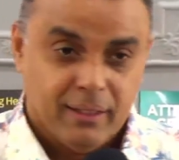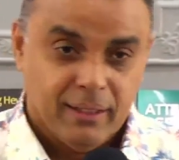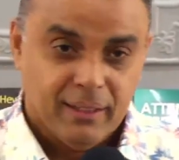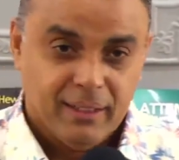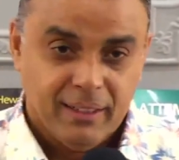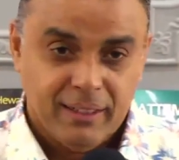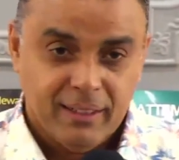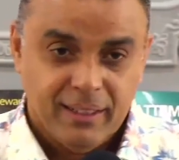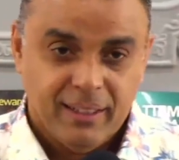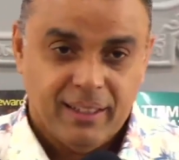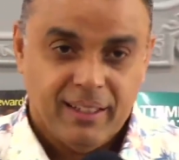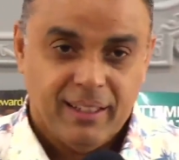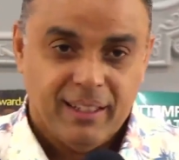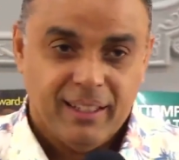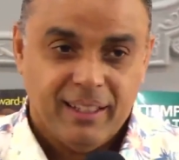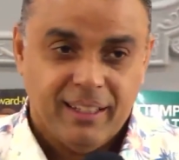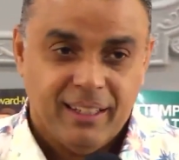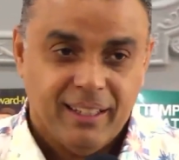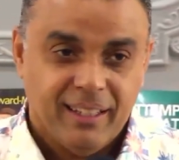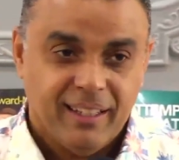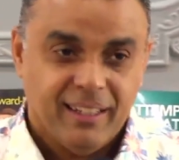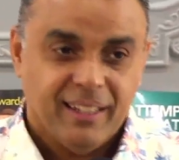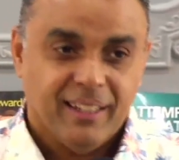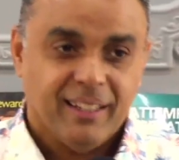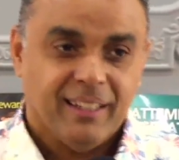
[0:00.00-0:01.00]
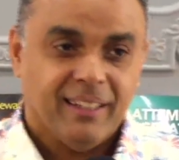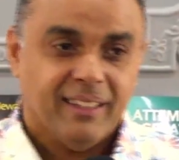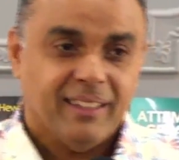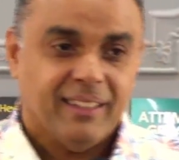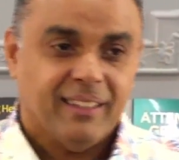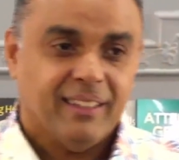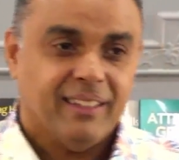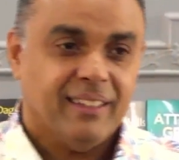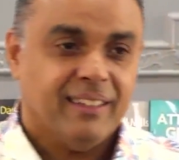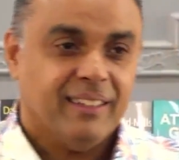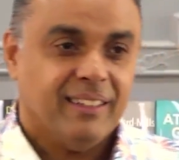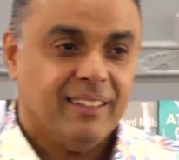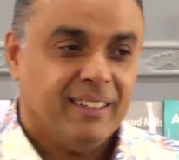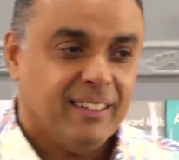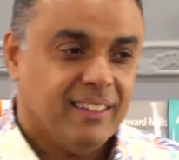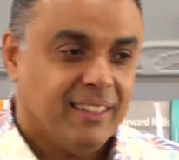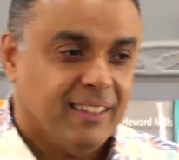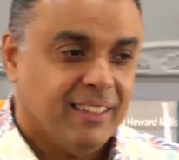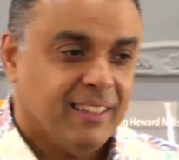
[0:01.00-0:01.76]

[no speech]